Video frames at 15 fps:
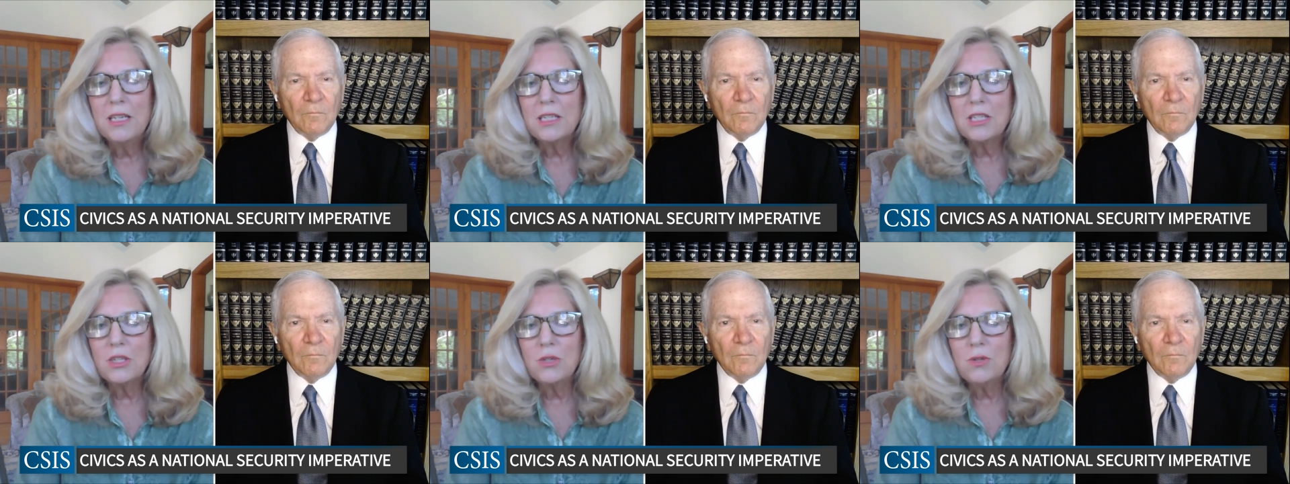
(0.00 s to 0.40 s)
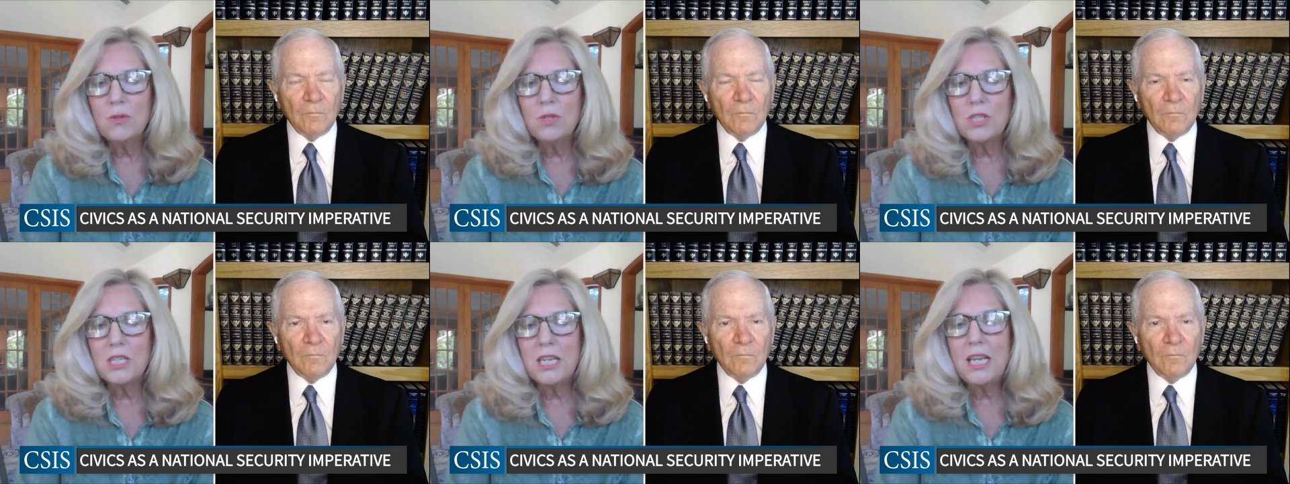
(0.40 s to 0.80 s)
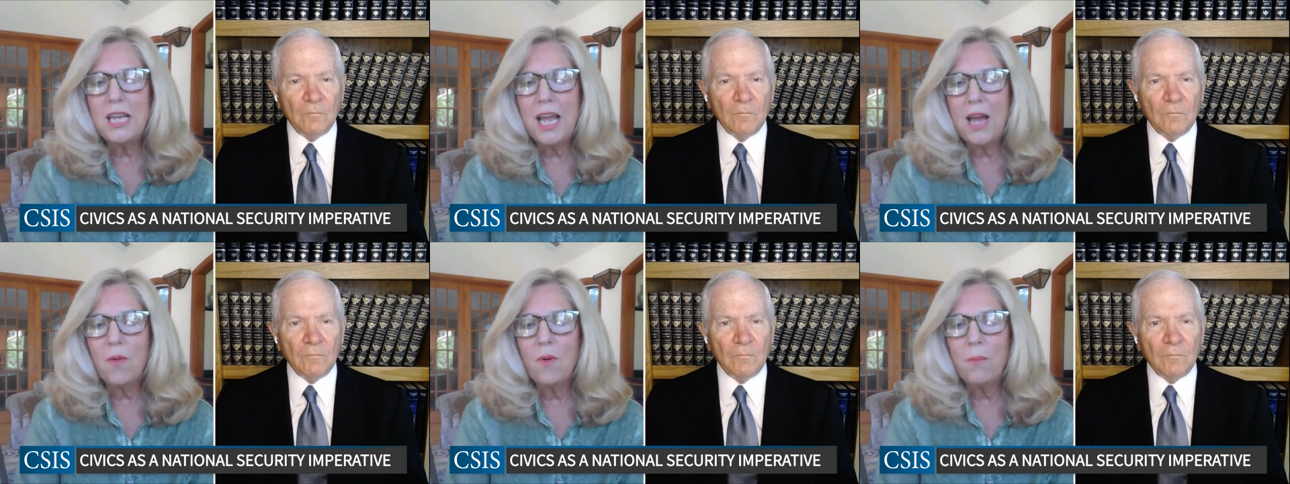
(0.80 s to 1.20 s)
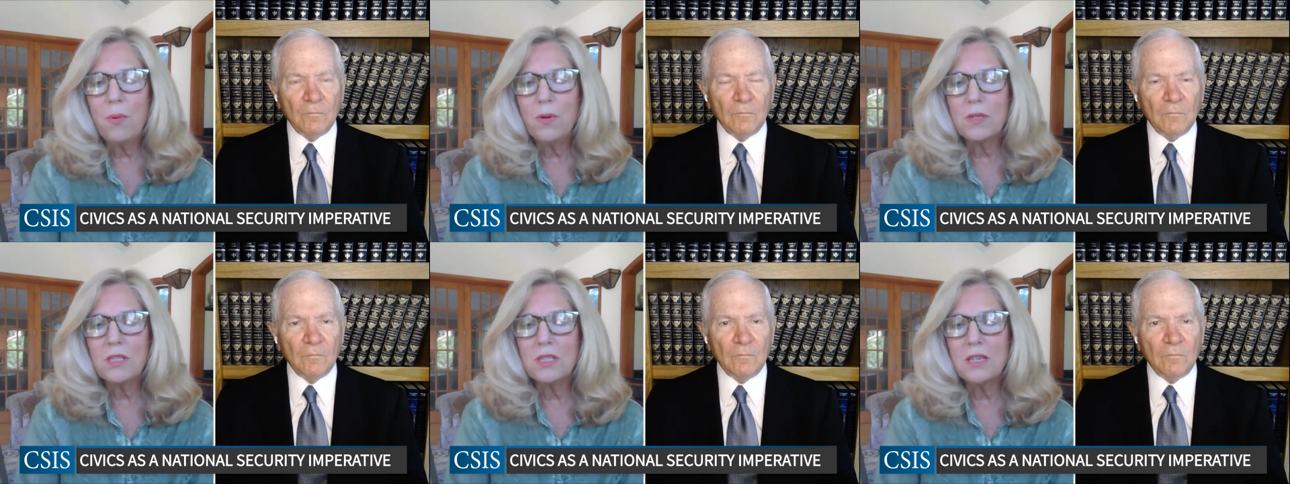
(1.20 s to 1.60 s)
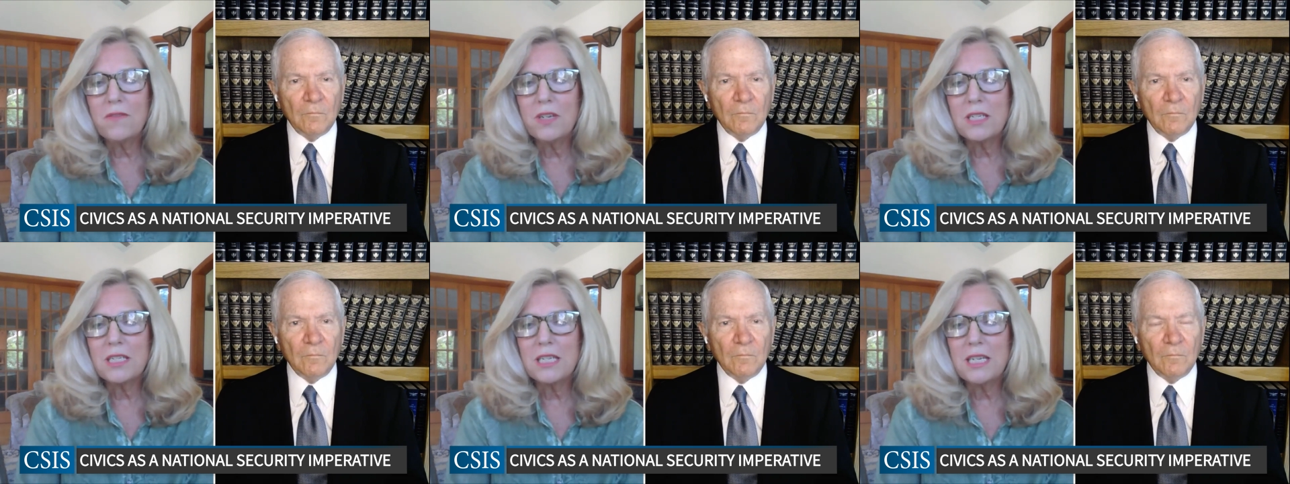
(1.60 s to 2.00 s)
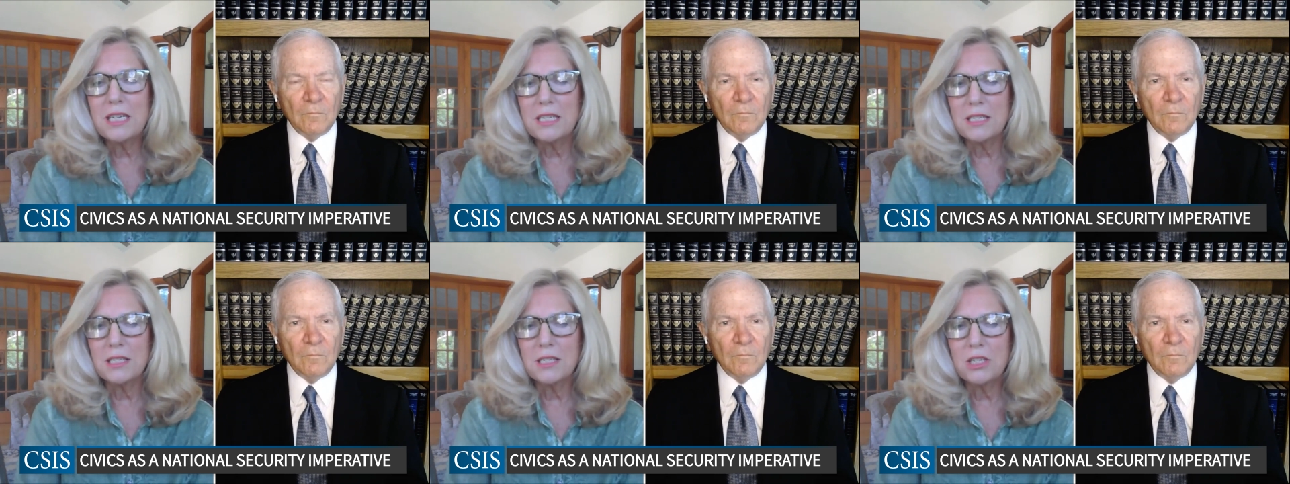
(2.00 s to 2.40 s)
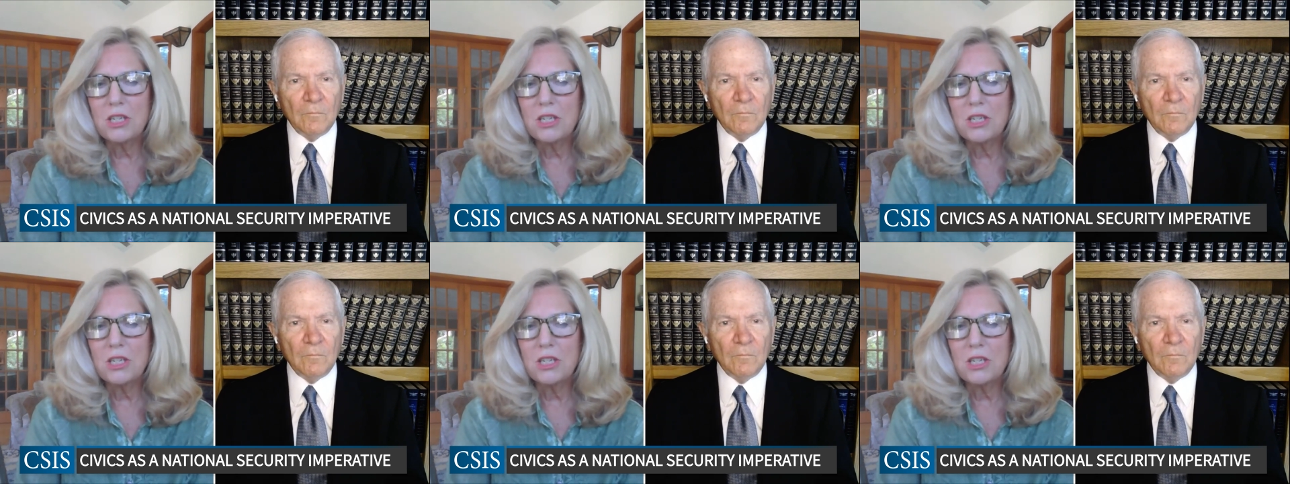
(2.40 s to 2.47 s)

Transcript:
Speaker 1: to see how important civics is.